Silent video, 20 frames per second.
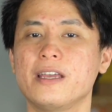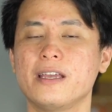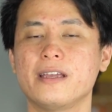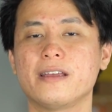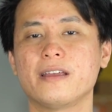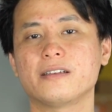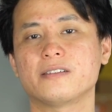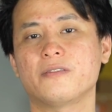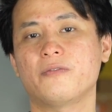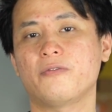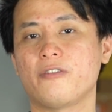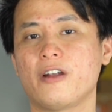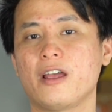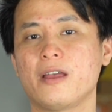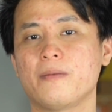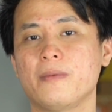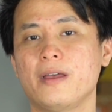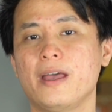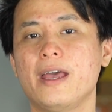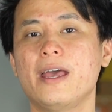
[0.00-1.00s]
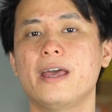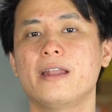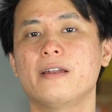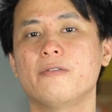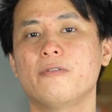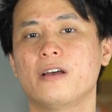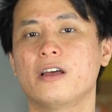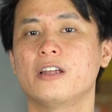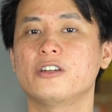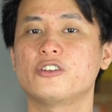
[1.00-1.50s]
8 gigs of RAM
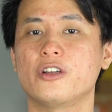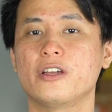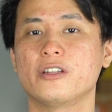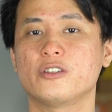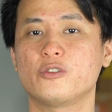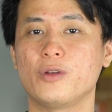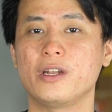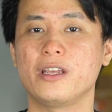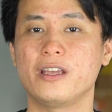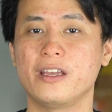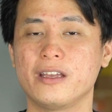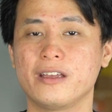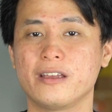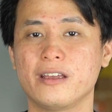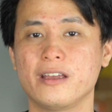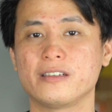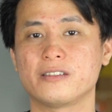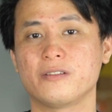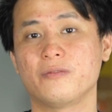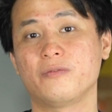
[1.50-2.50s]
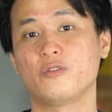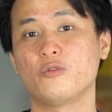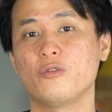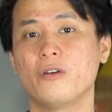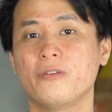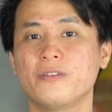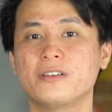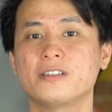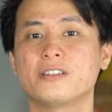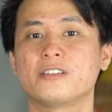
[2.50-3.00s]
and 128 gigs of
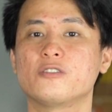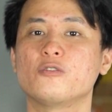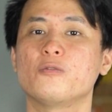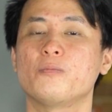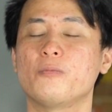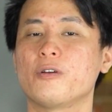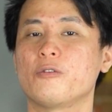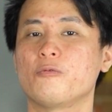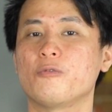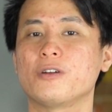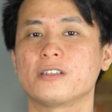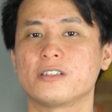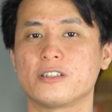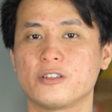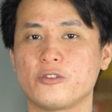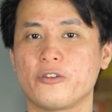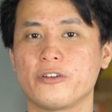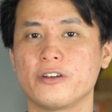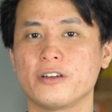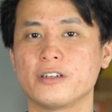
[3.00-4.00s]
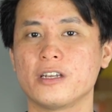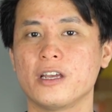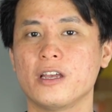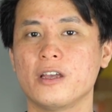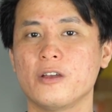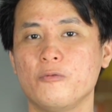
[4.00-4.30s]
UFS 2.1 storage,